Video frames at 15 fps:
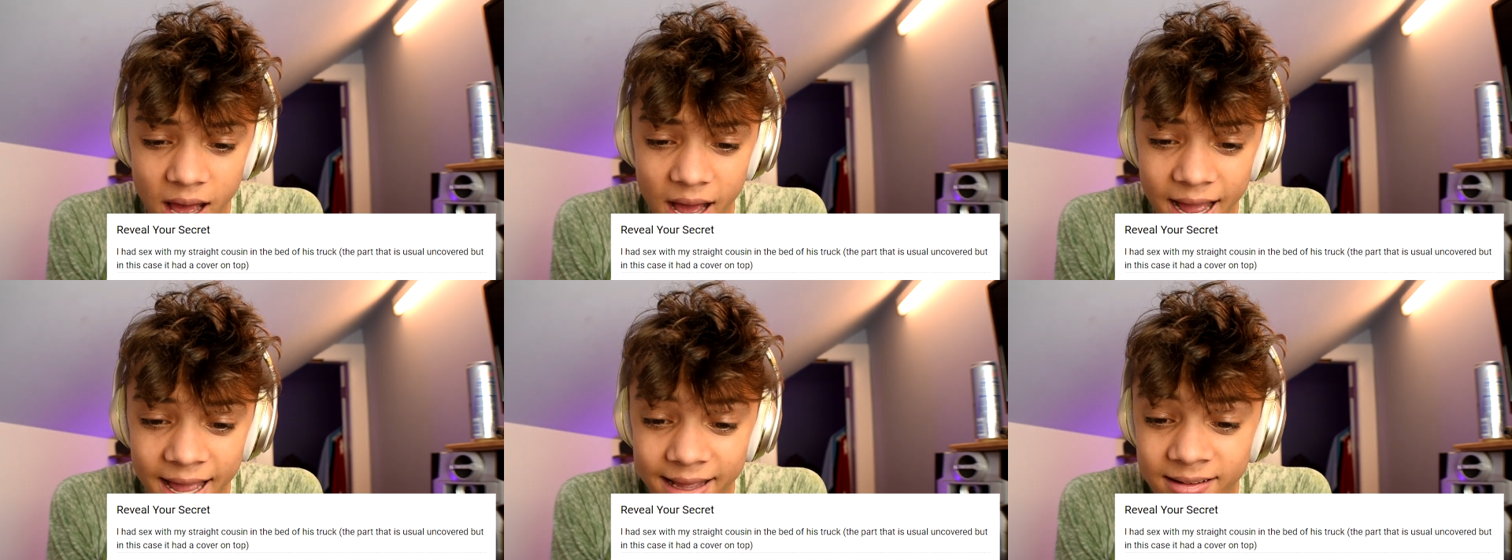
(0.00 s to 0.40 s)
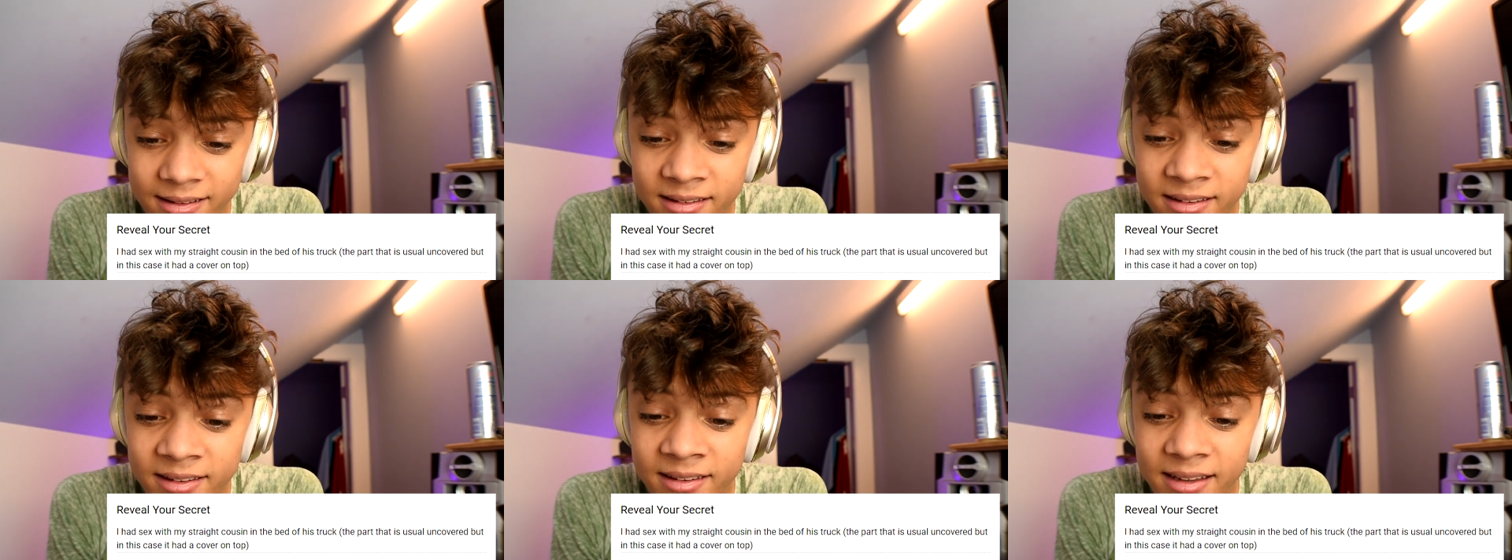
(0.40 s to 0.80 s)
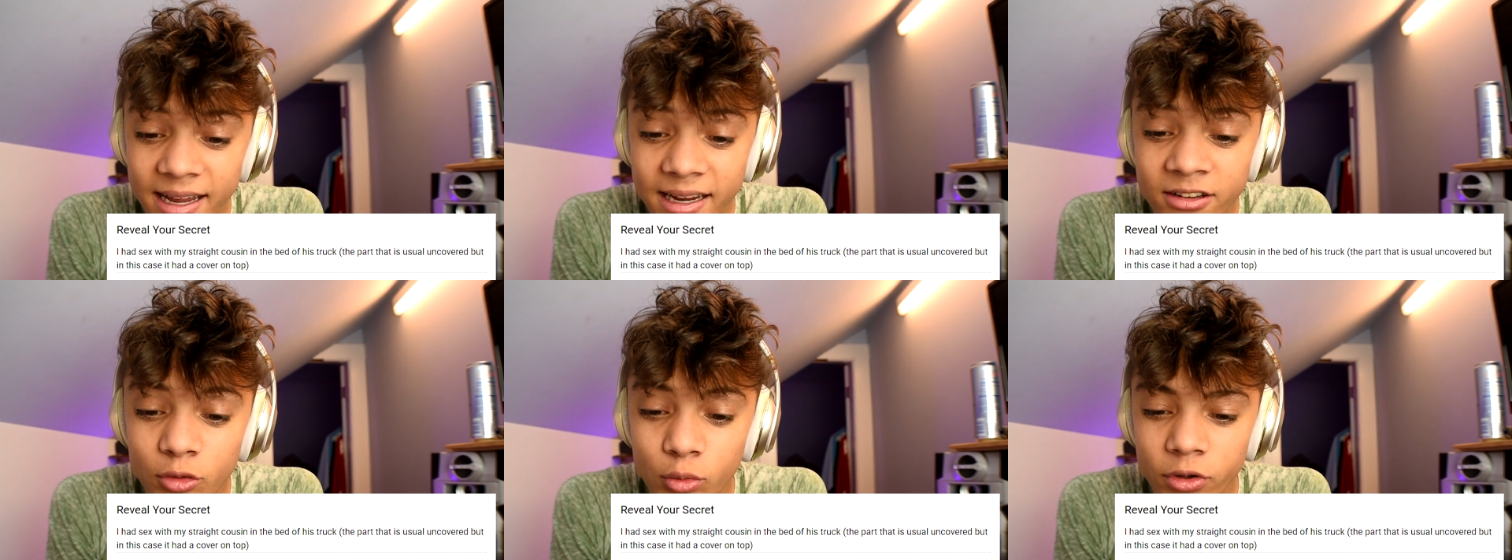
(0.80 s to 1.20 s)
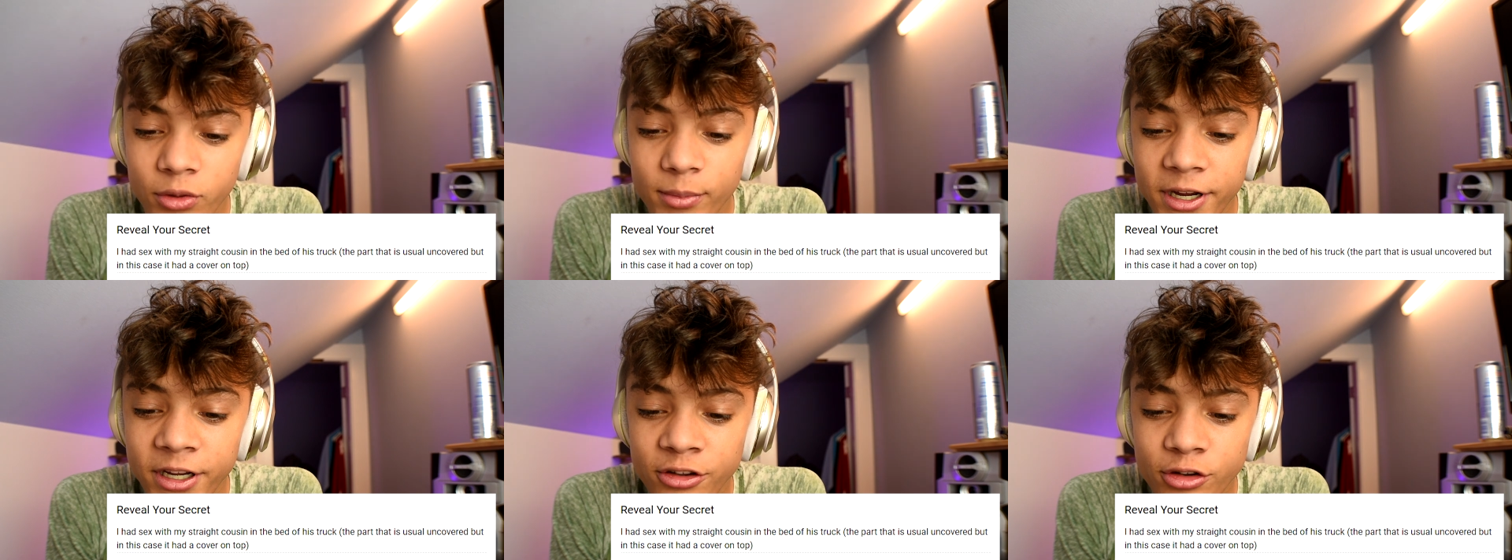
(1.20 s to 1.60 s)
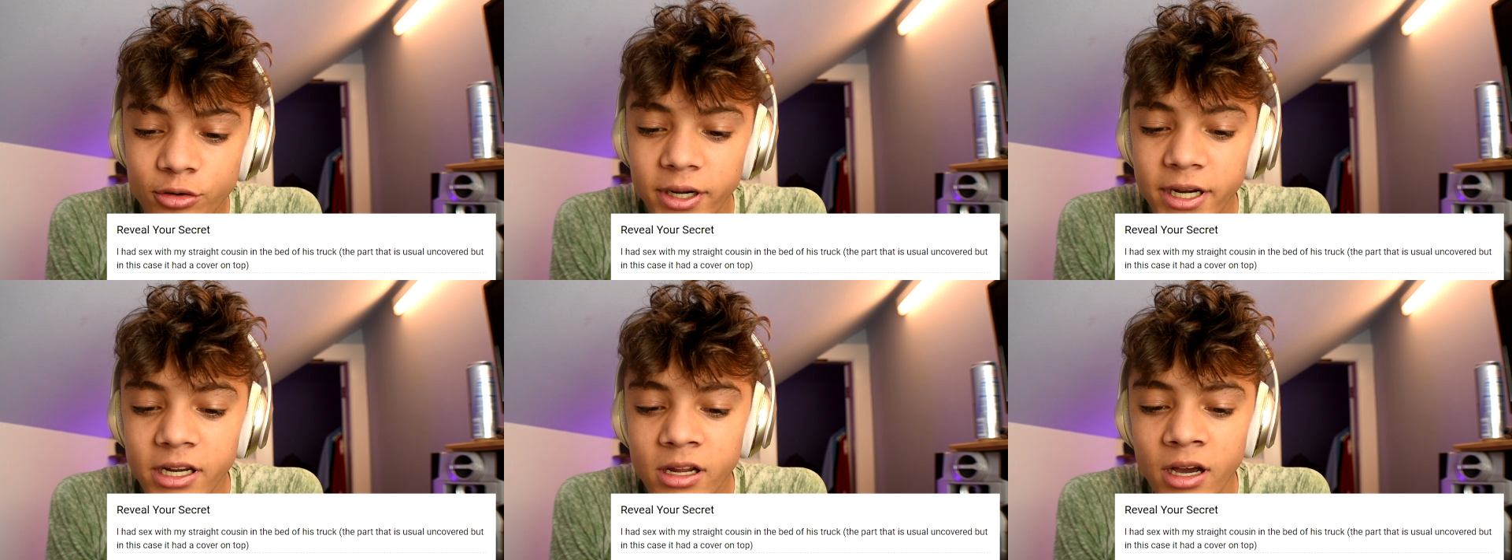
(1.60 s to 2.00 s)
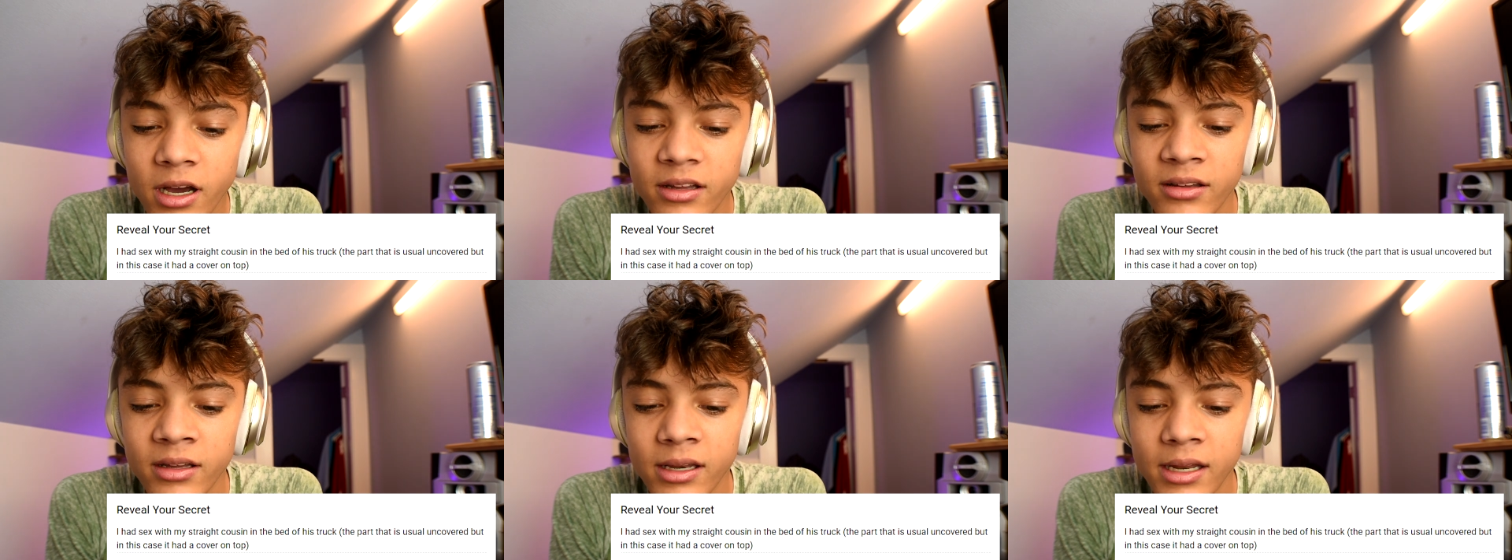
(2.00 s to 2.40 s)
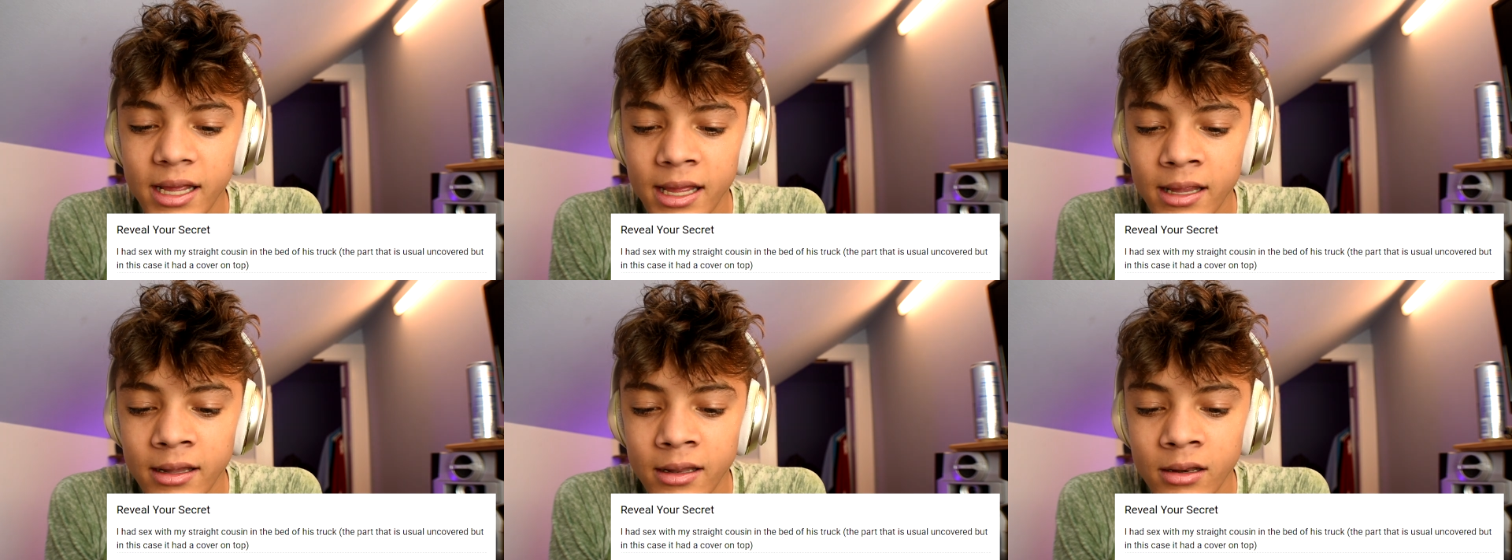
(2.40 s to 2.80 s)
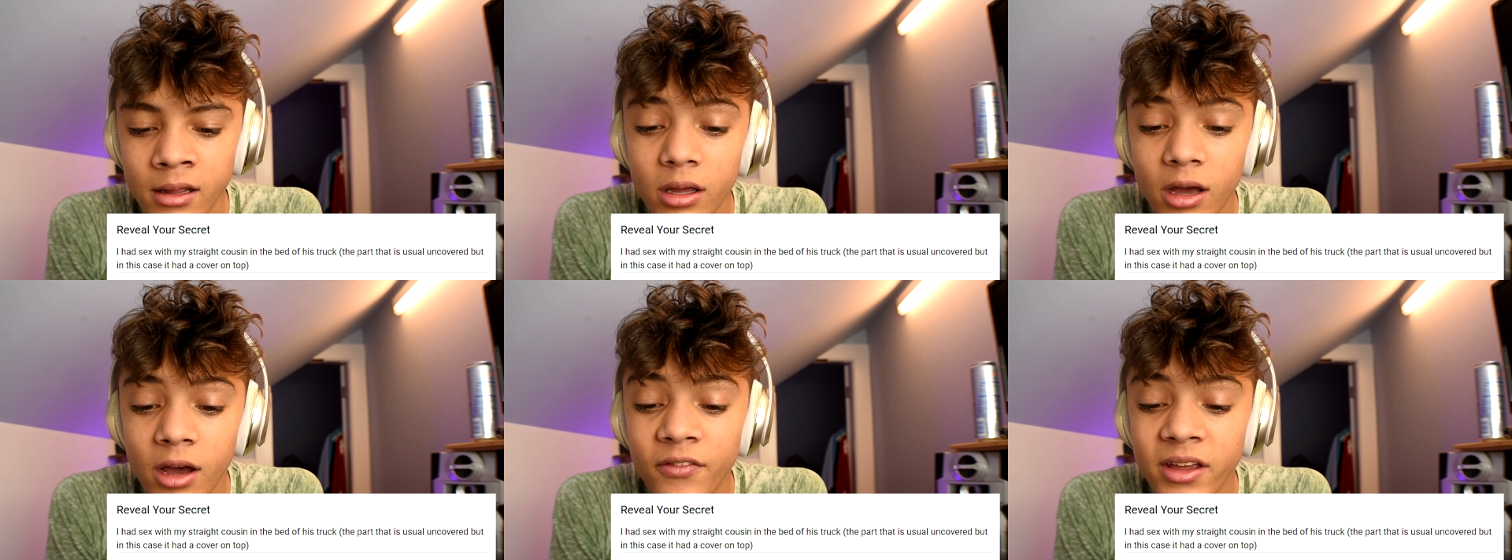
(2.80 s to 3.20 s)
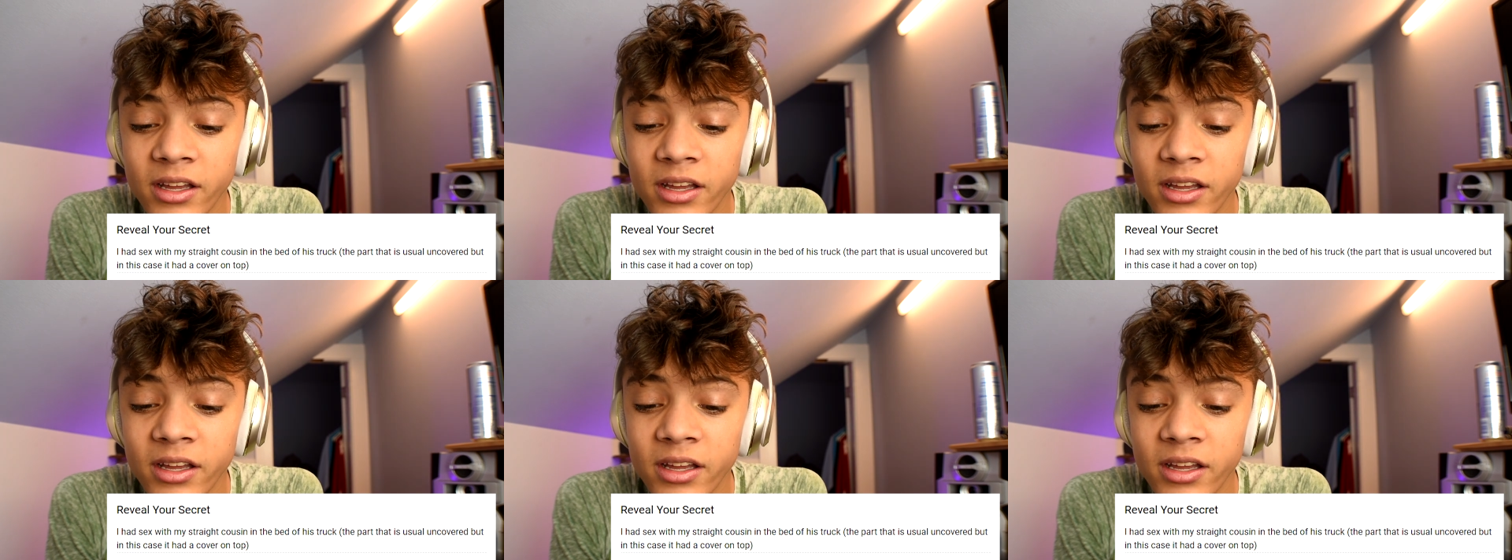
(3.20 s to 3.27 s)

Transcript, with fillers: "I had sex with my straight cousin in of